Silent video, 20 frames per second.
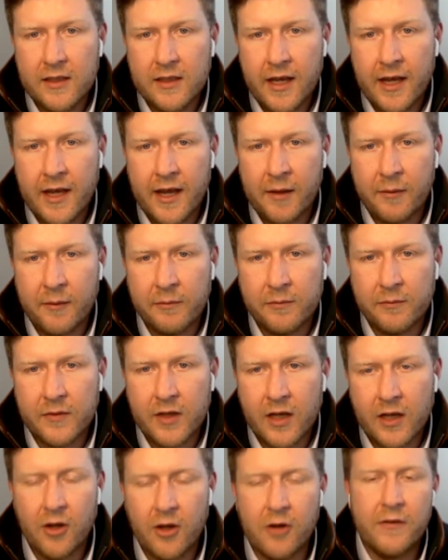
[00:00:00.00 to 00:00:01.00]

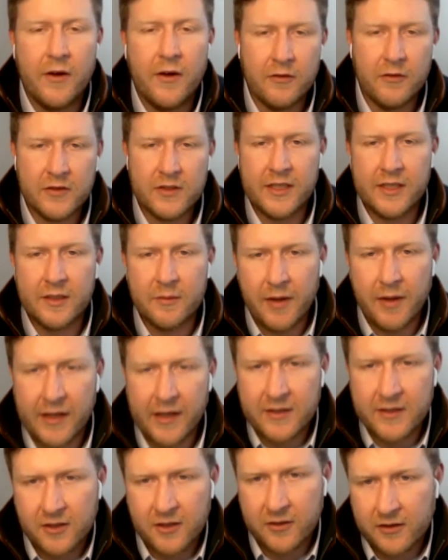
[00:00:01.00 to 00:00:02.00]
A lot of it obviously
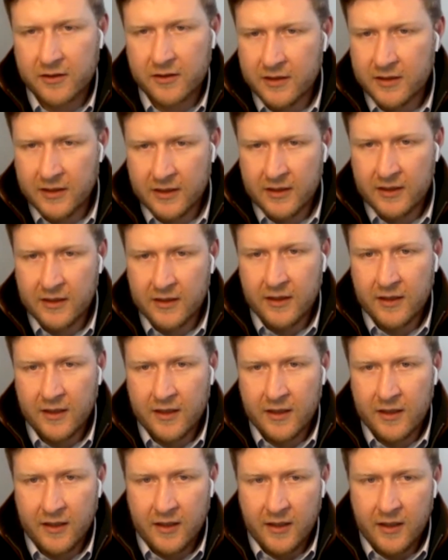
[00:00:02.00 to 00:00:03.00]
depends on
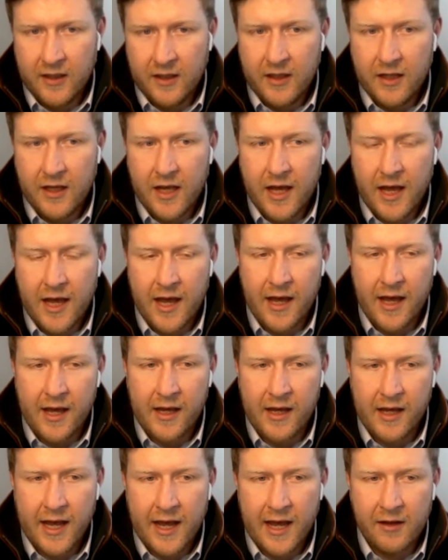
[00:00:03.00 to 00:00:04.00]

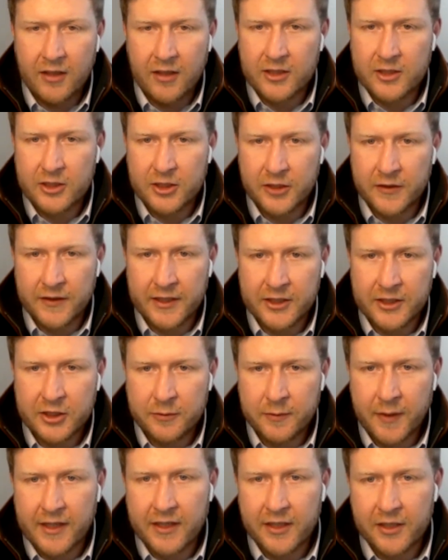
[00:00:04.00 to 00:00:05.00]
how luxurious you
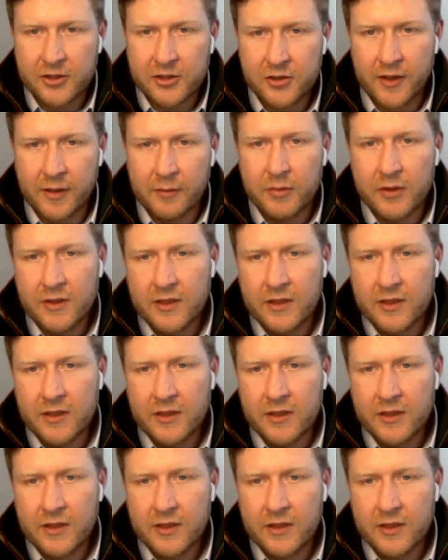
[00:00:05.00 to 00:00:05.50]
make your trip.